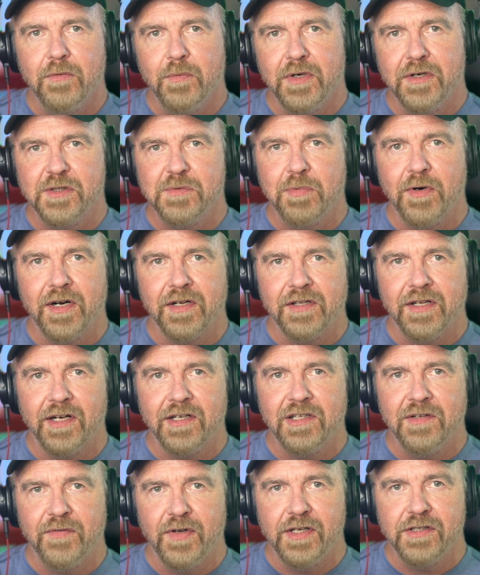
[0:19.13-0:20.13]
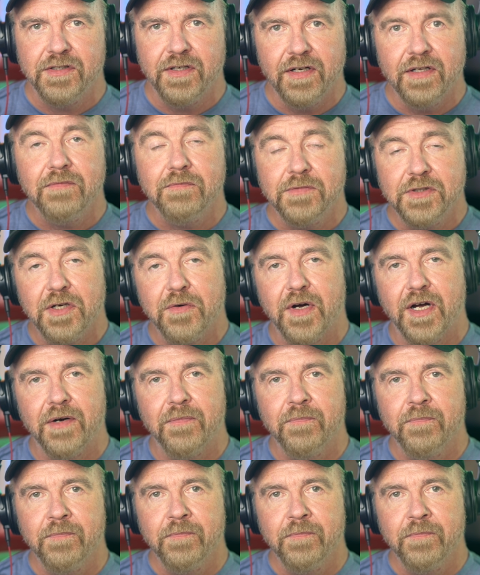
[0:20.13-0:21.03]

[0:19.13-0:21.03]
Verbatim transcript: Windows Product Activation, and so on.